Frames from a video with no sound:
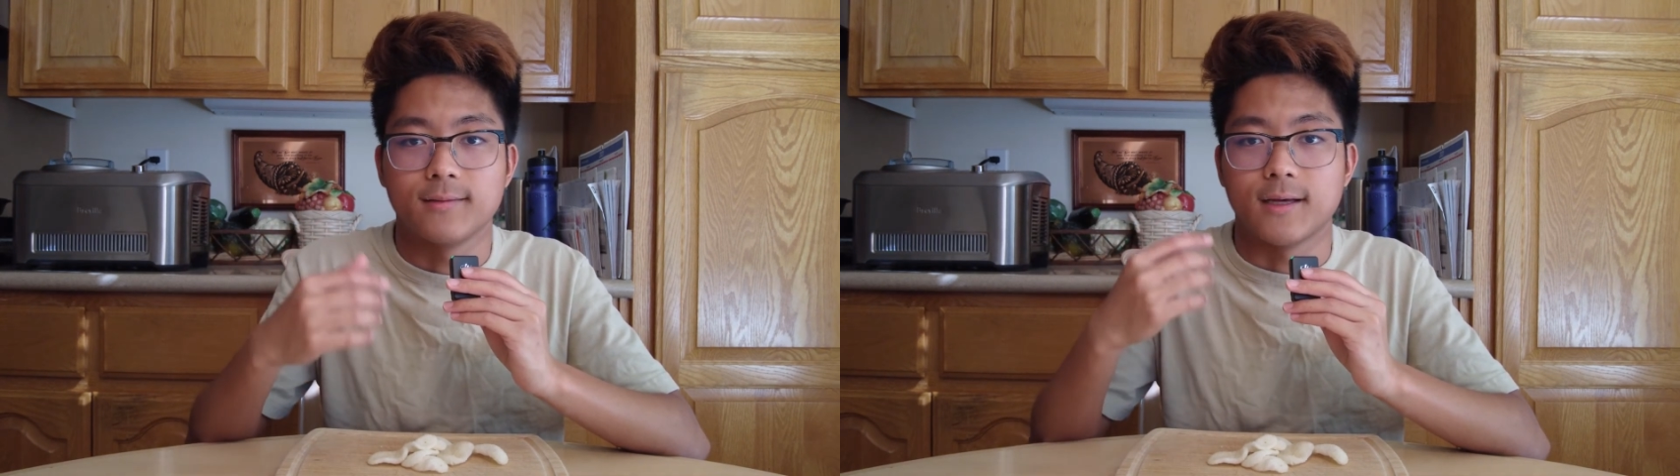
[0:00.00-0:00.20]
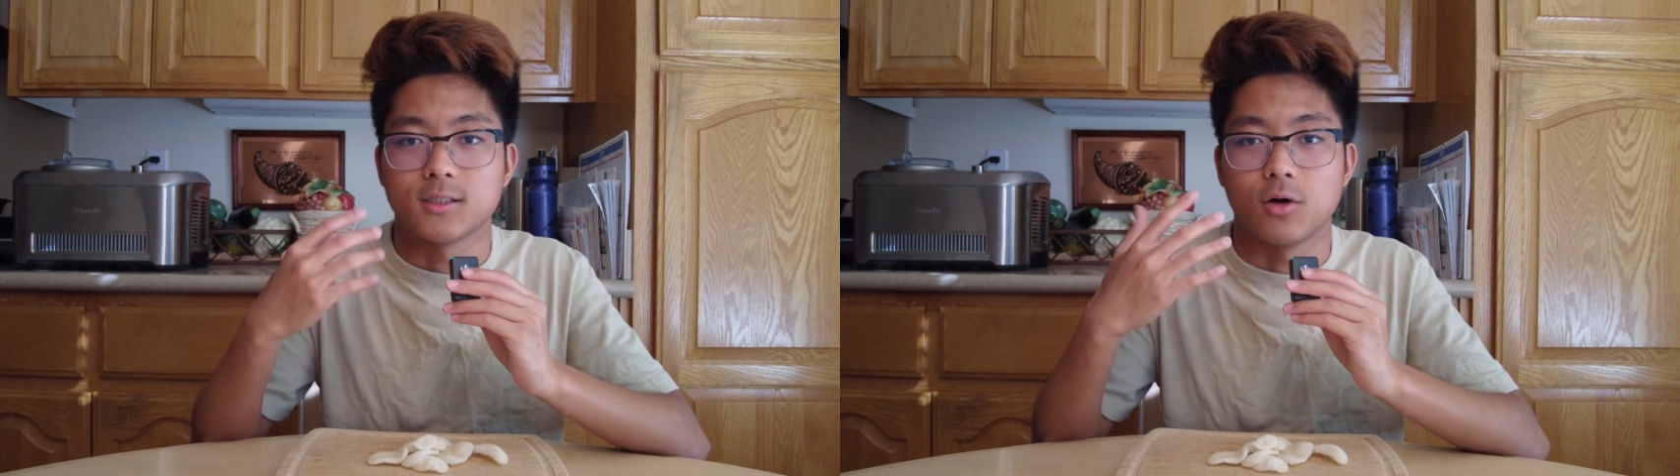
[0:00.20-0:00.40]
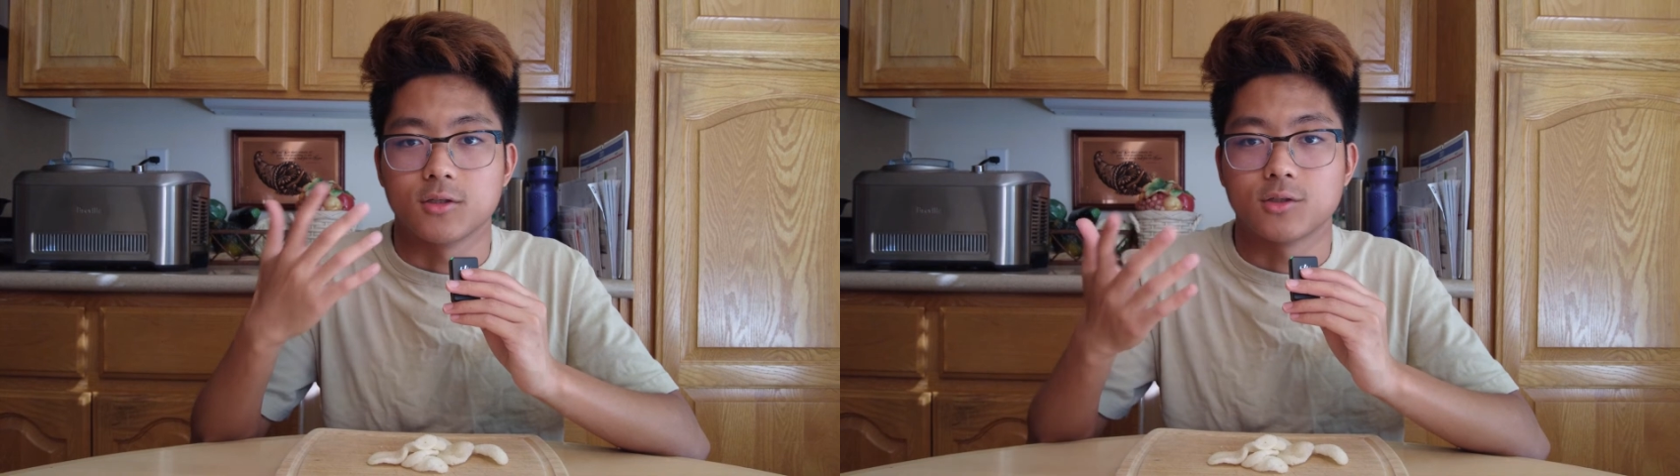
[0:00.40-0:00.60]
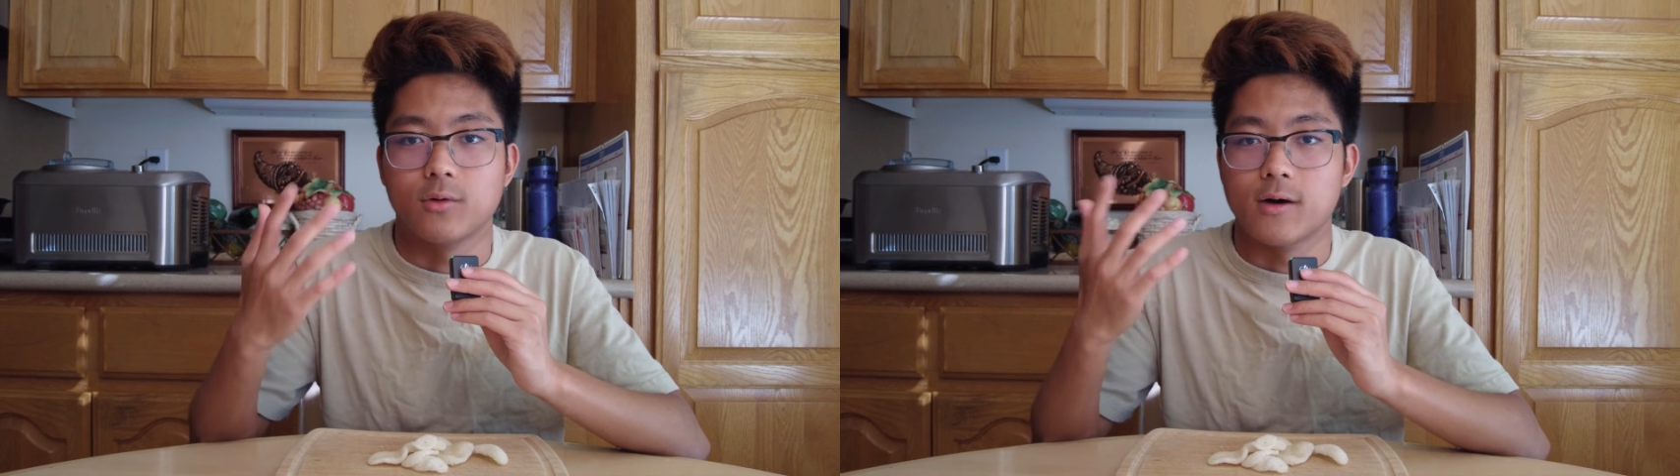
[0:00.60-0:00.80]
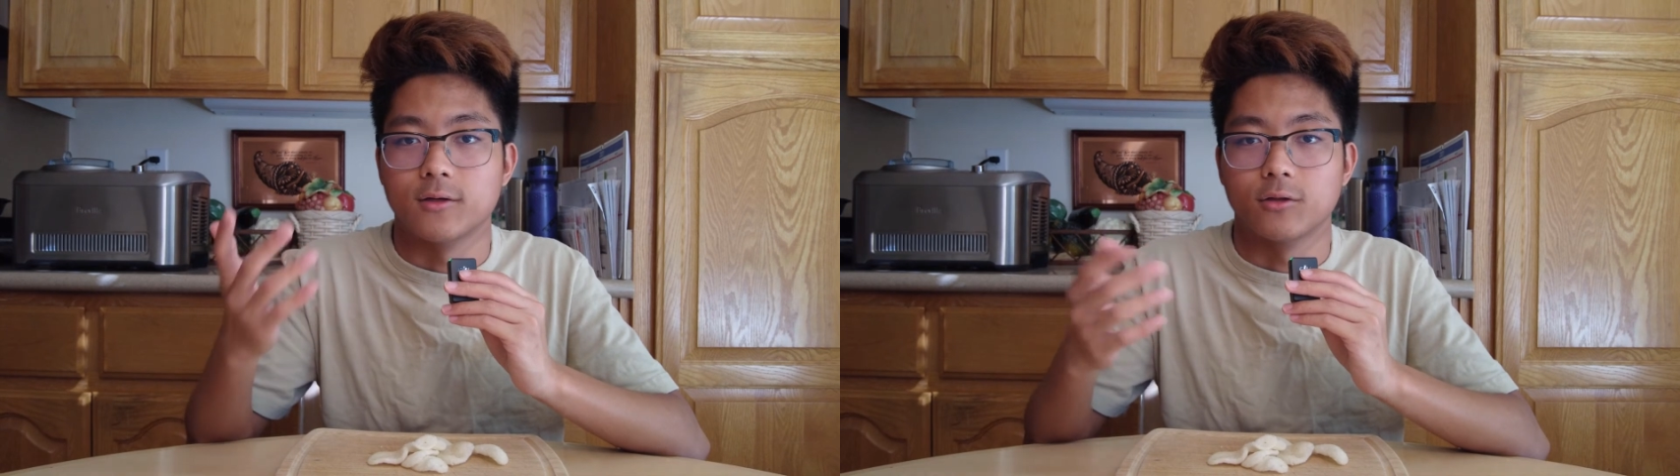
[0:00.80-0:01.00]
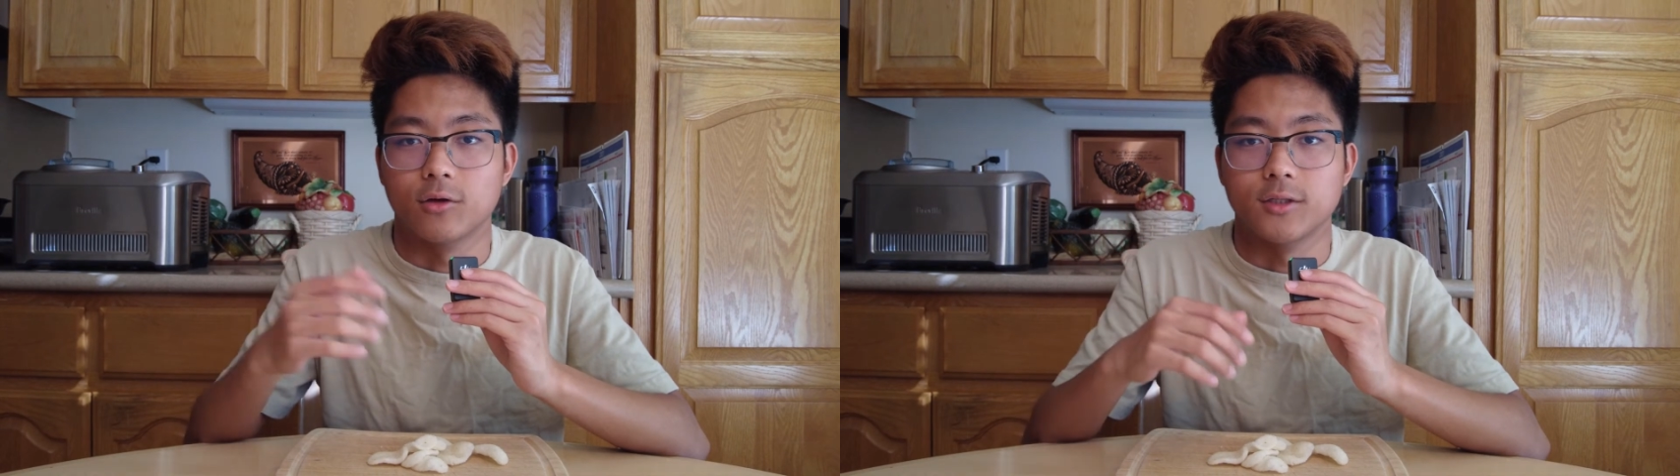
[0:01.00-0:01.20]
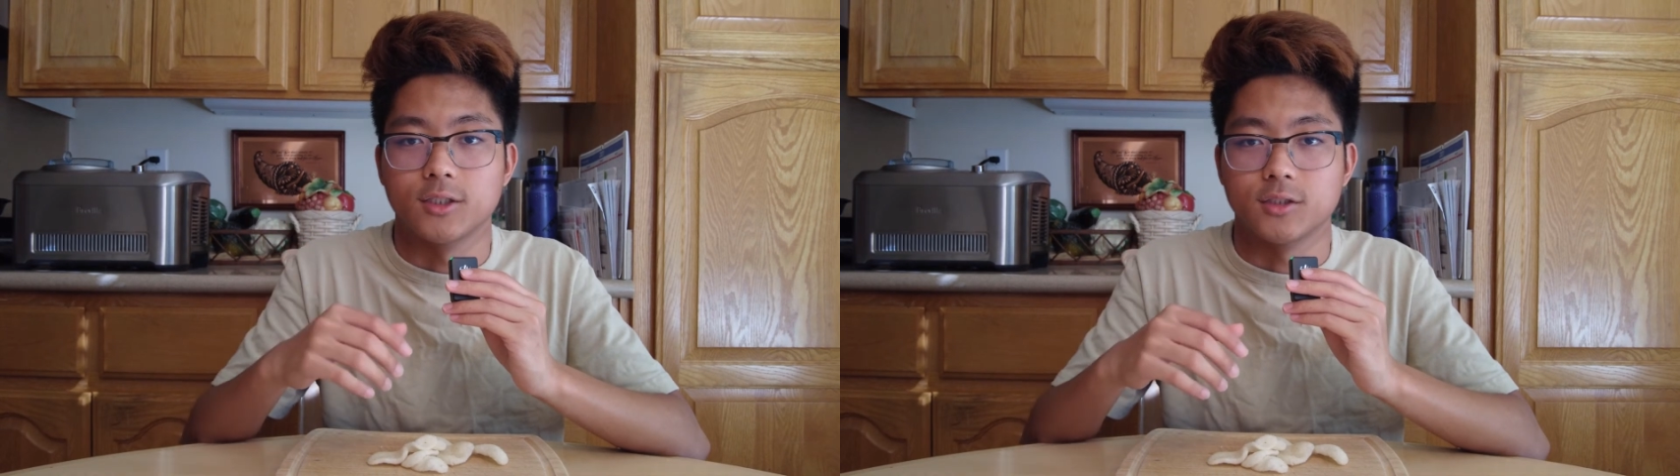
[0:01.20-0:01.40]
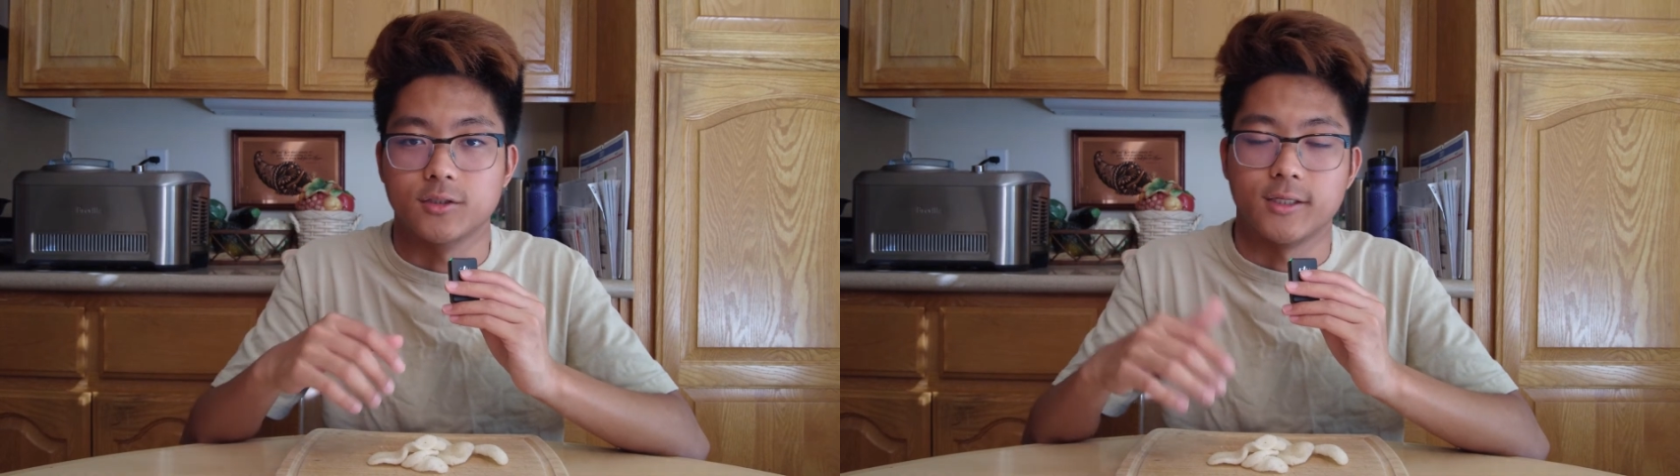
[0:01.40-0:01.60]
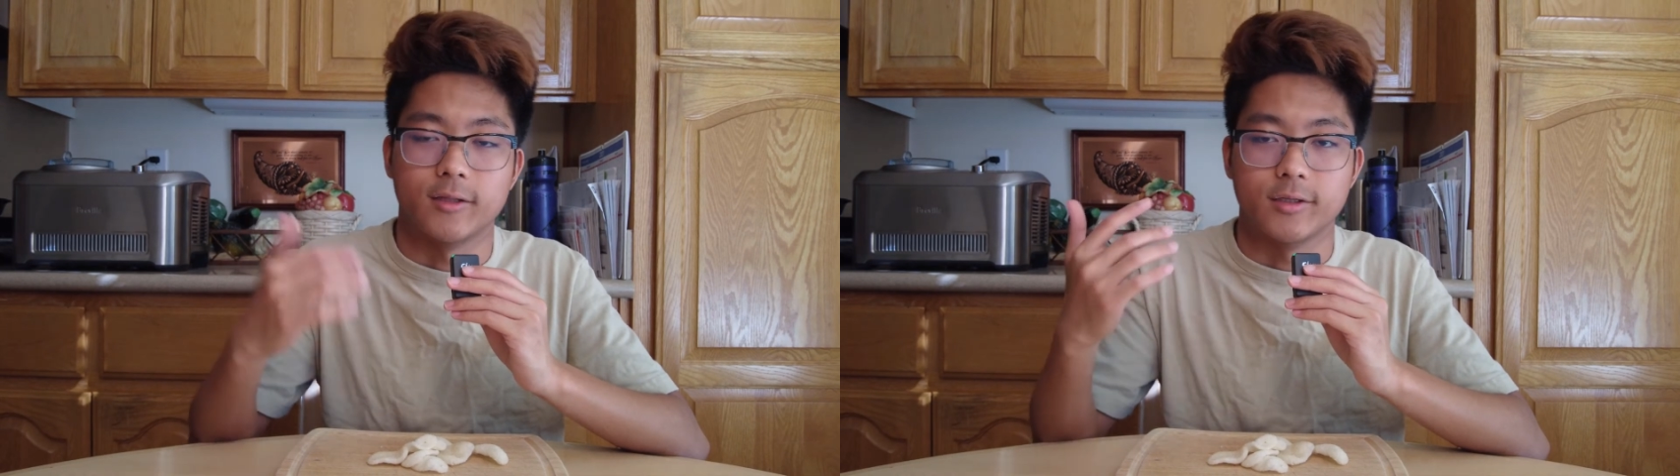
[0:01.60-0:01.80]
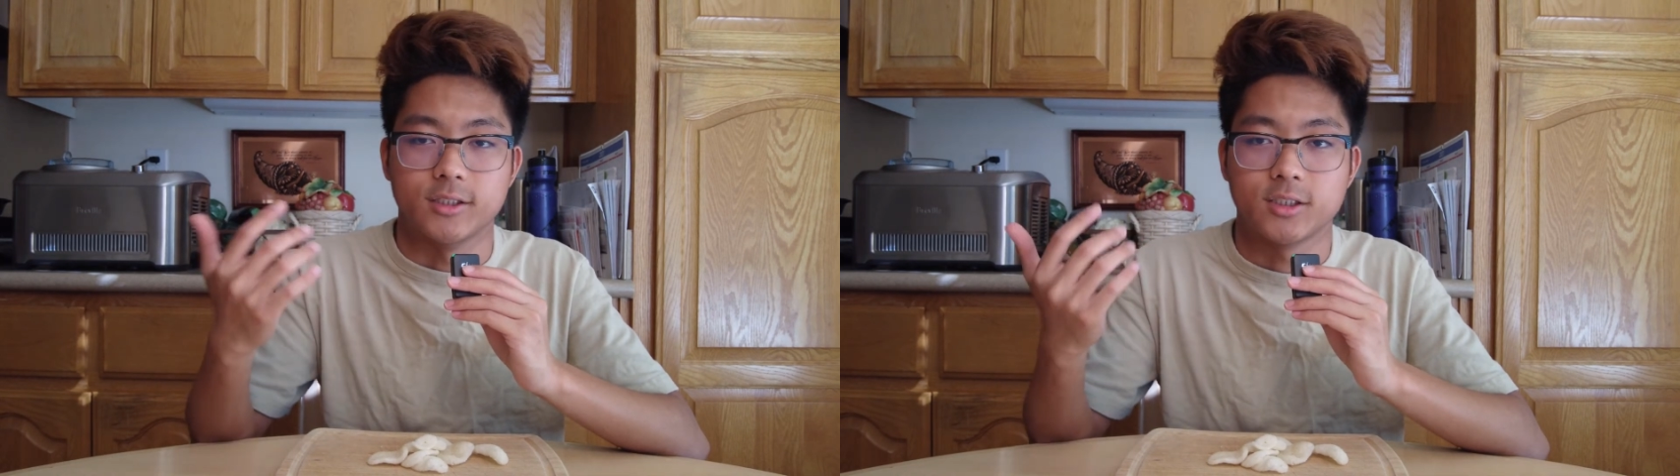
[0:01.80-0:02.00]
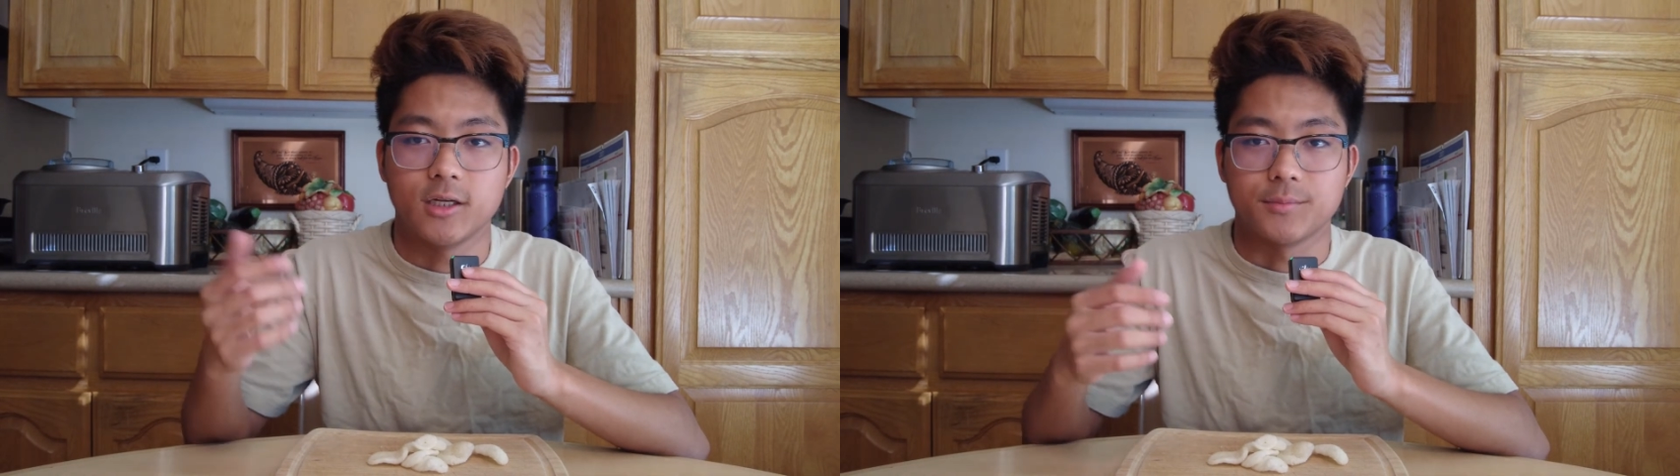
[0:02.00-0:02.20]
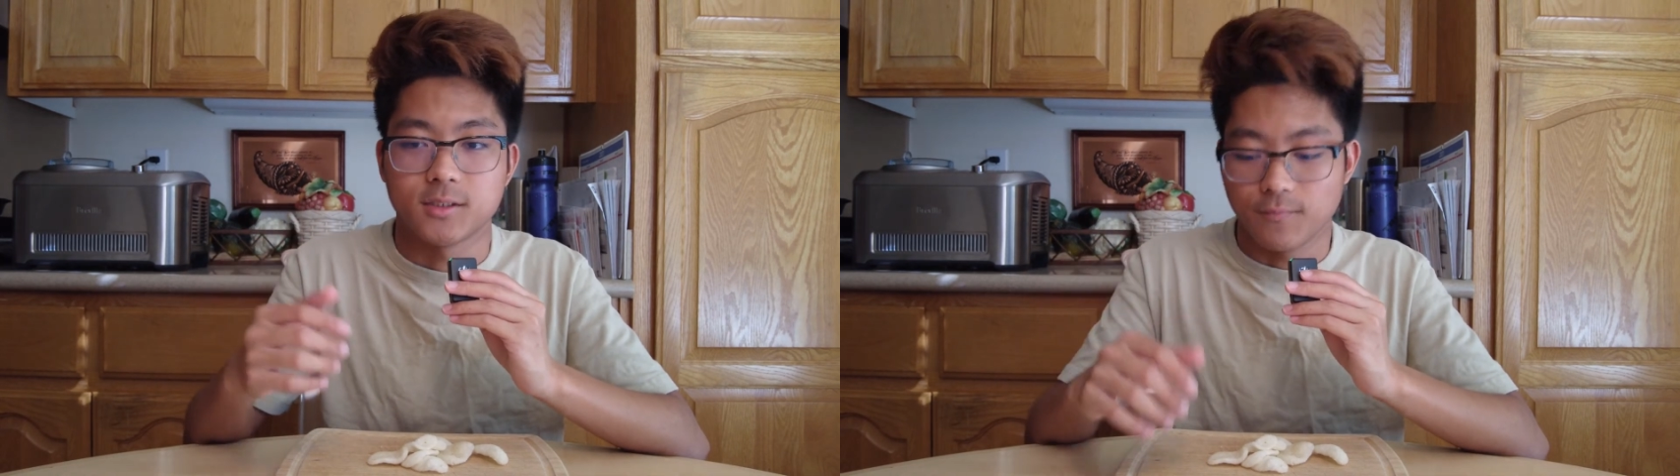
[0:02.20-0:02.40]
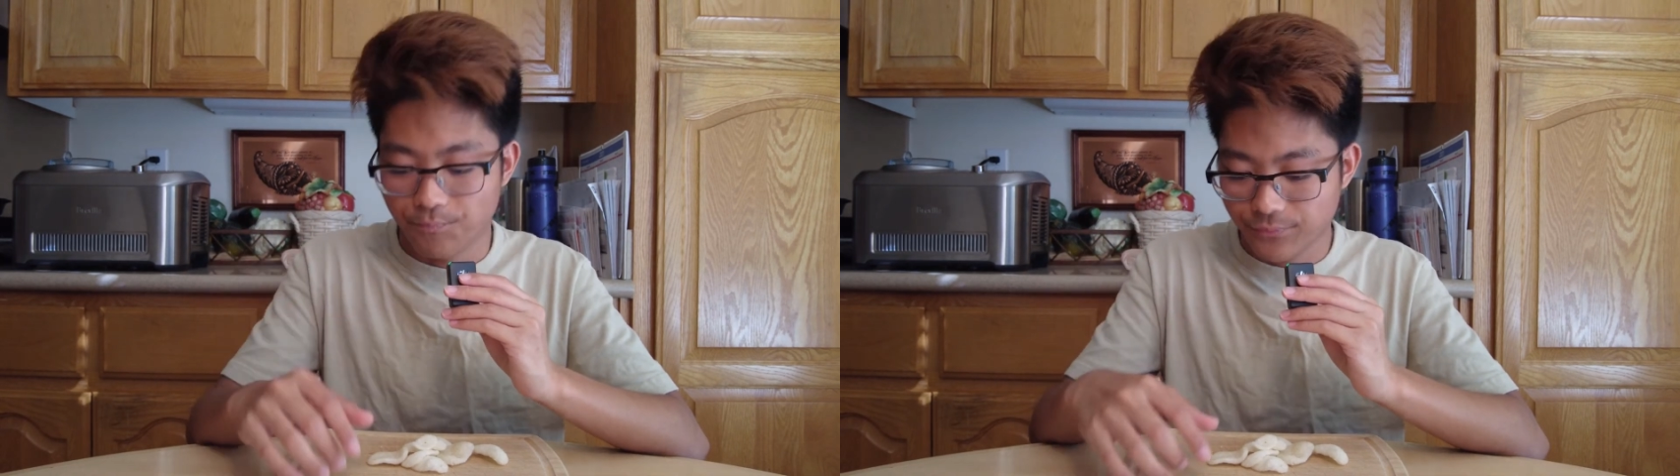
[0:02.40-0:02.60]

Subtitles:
that's also another addition to get these chips.